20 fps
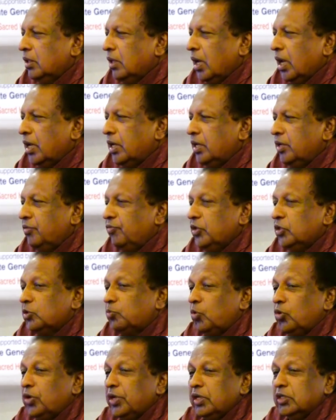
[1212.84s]
And if he is
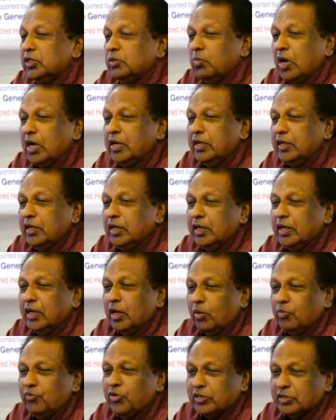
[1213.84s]
putting his money in India,
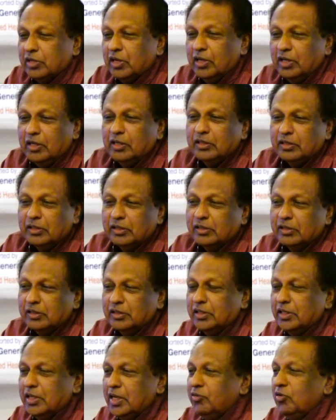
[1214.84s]
obviously
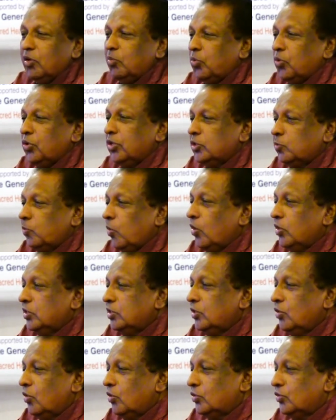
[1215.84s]
he will put his
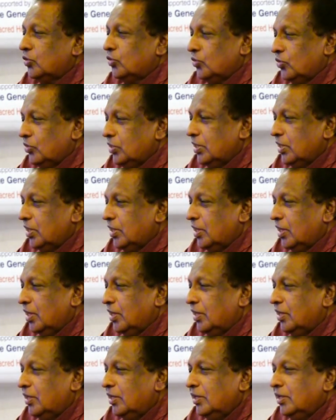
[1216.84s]
policy also in
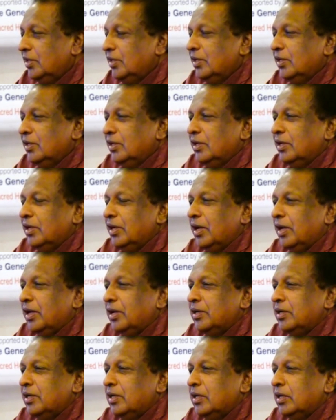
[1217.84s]
India.
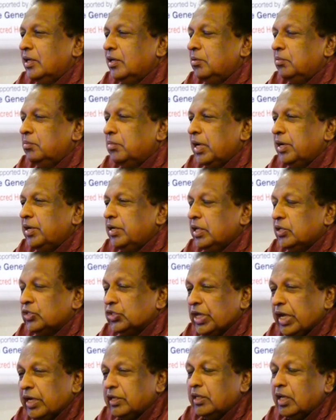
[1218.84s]
And he has
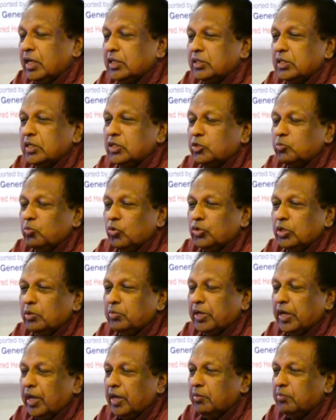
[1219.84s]
said that since Modi
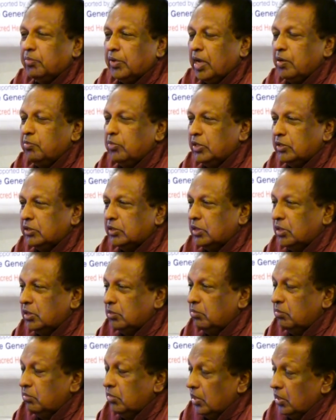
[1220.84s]
became Prime Minister,
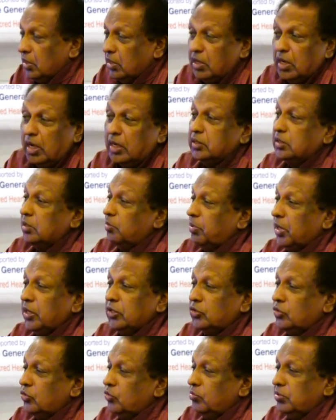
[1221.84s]
India is the
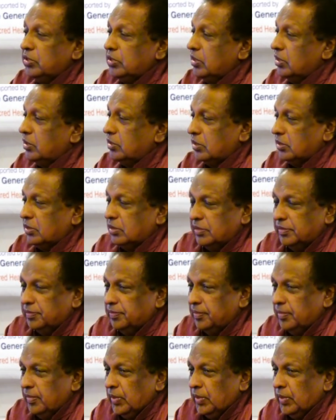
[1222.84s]
place to do business.